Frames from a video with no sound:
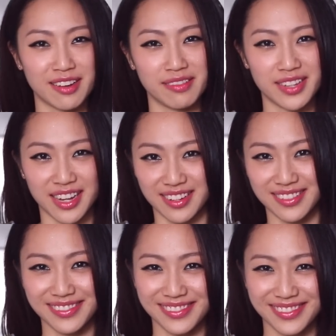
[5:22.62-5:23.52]
out of 10.
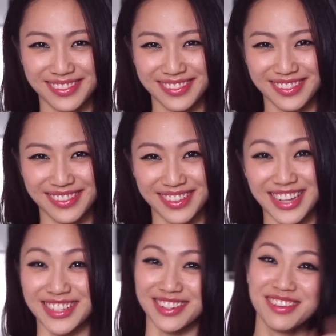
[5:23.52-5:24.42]

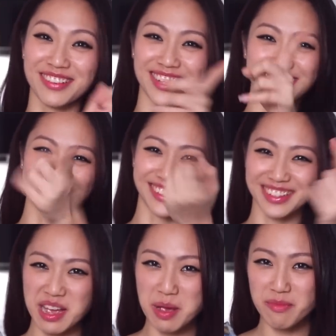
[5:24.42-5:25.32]
That's a new rating.
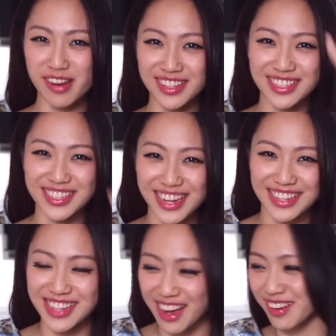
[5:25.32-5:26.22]

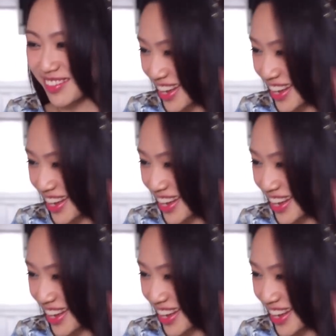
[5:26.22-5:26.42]
Princess out of